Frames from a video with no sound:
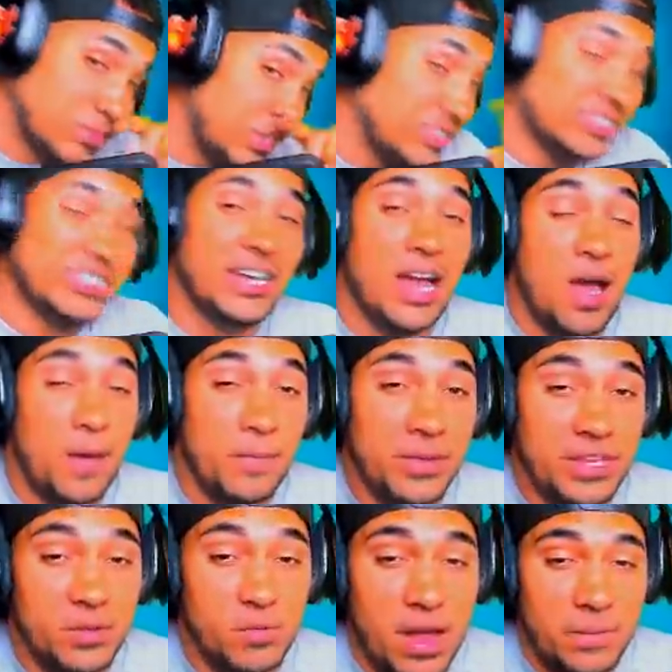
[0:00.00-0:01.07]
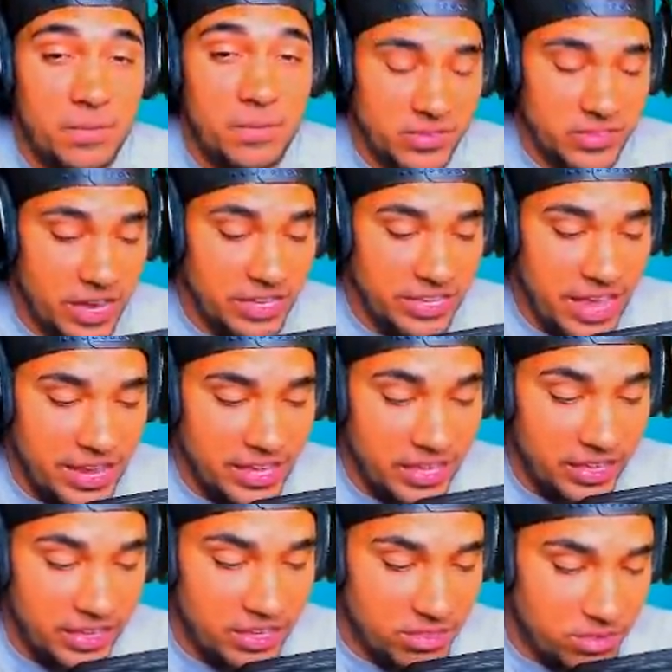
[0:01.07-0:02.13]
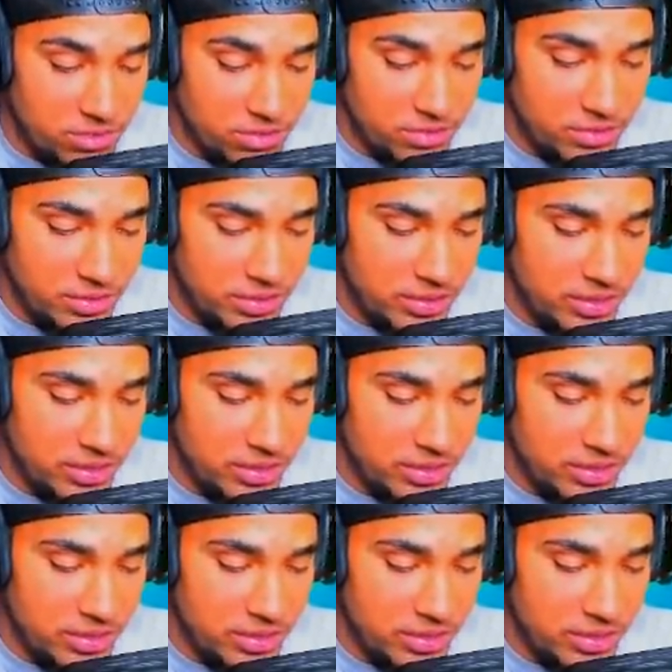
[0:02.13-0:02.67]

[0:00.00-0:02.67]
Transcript: We're going to see how many weapons a Yeti can get through.